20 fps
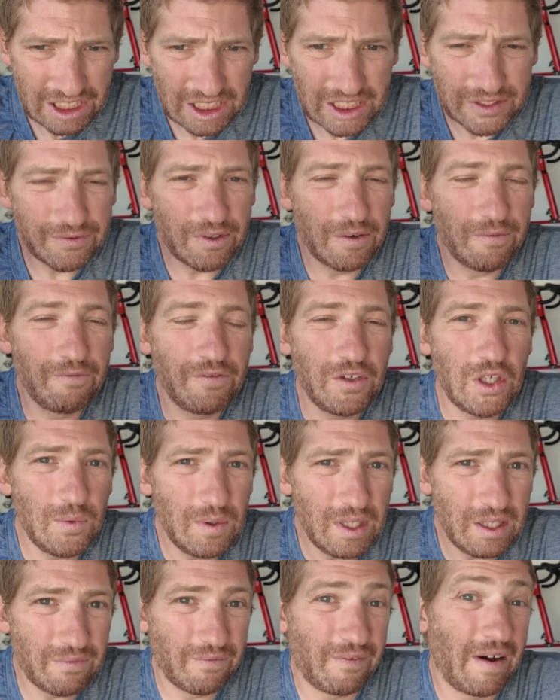just for
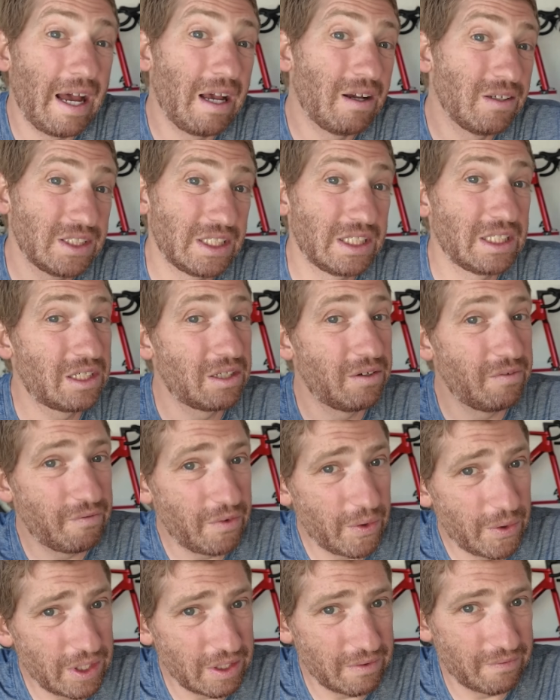viewing files and
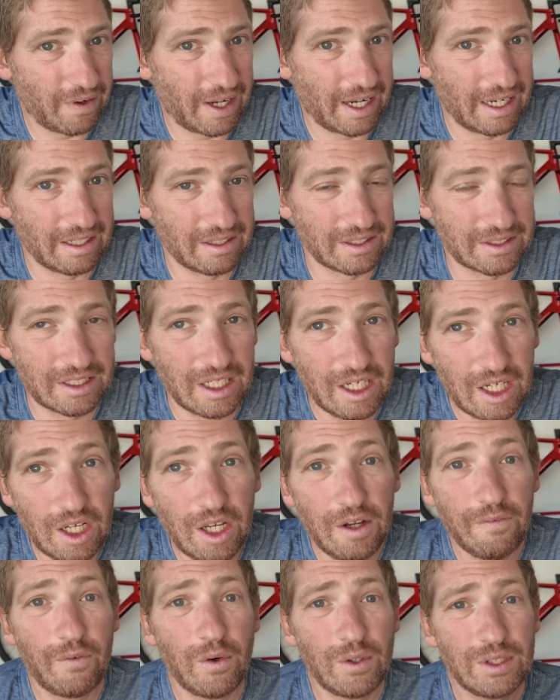converting files
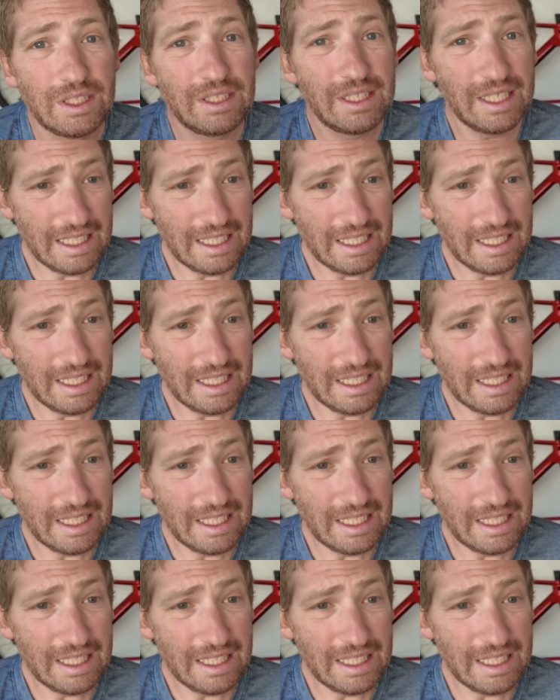versus